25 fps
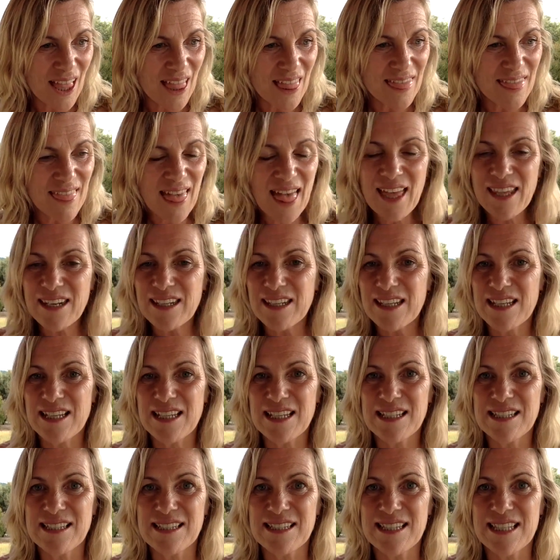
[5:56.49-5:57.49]
That
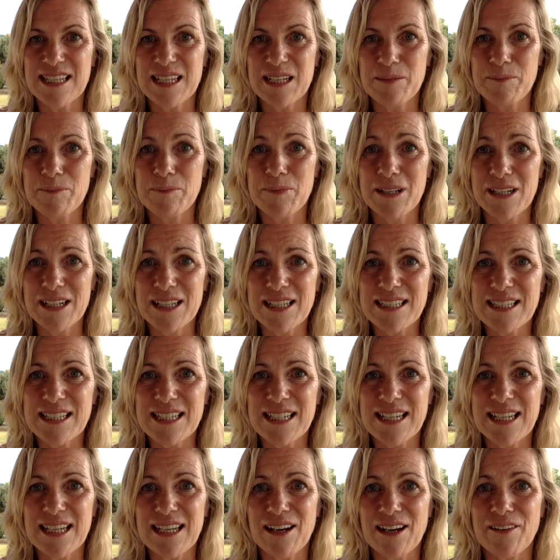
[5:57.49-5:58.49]
is the
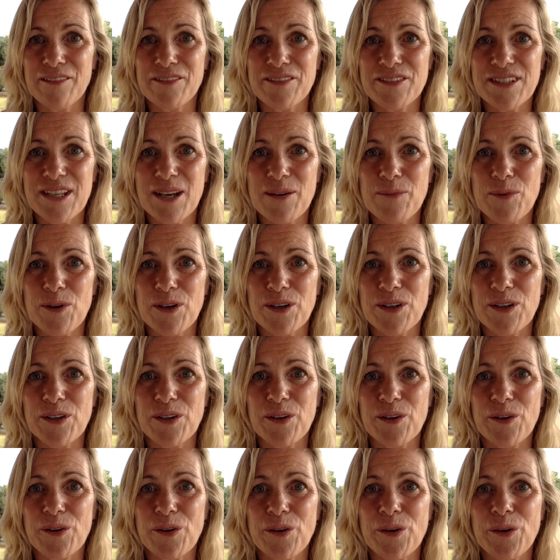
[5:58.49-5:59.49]
ability of someone
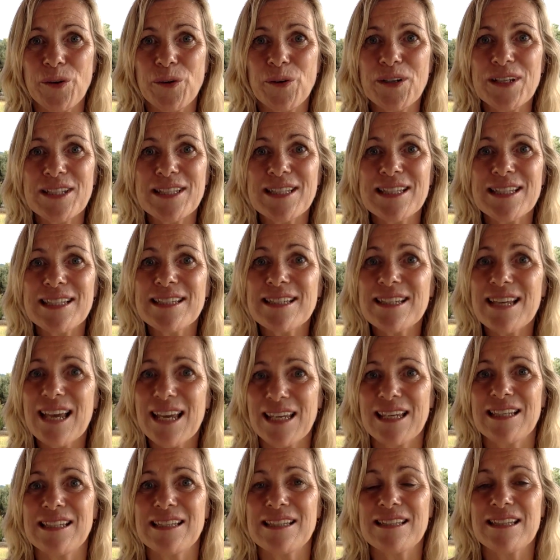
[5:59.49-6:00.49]
who isn't
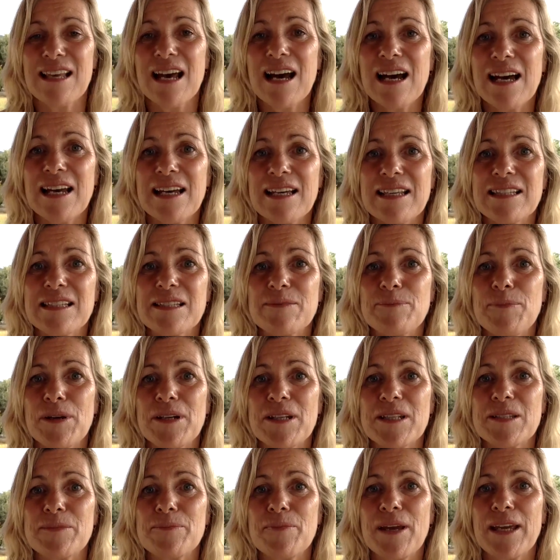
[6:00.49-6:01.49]
taking sides, but
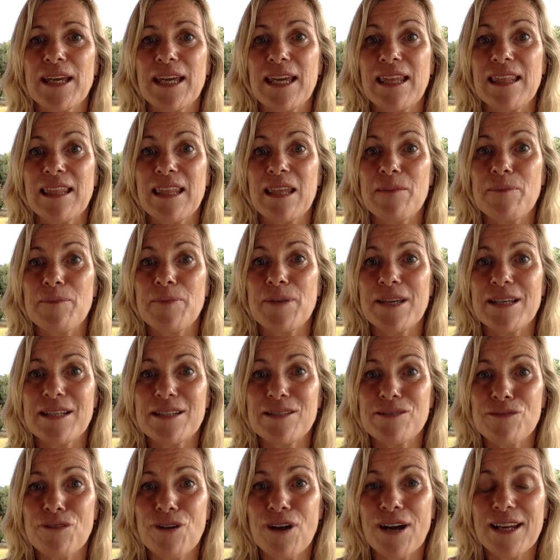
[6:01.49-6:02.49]
is making their
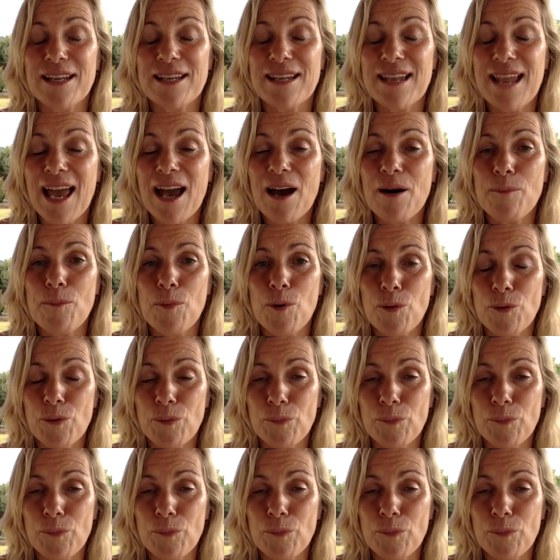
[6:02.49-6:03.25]
peace right now more